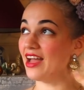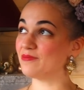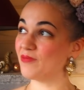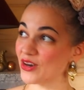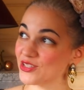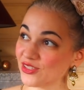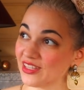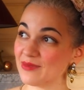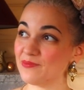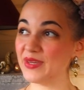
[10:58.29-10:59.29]
and
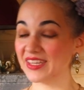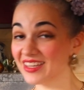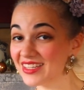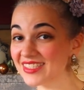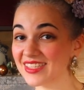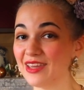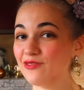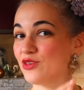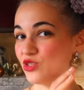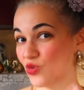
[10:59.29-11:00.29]
partially because
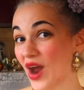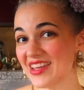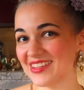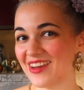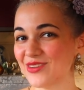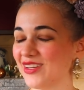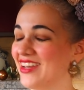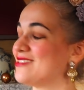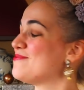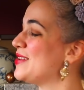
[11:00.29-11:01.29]
if you try it out,
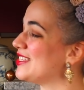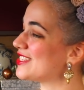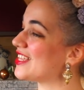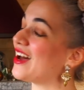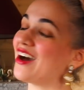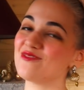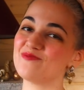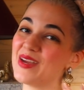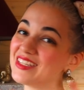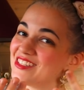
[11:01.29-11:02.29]
it means that I've
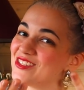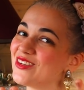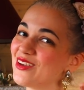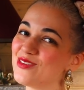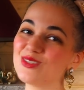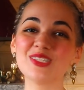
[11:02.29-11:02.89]
managed to give you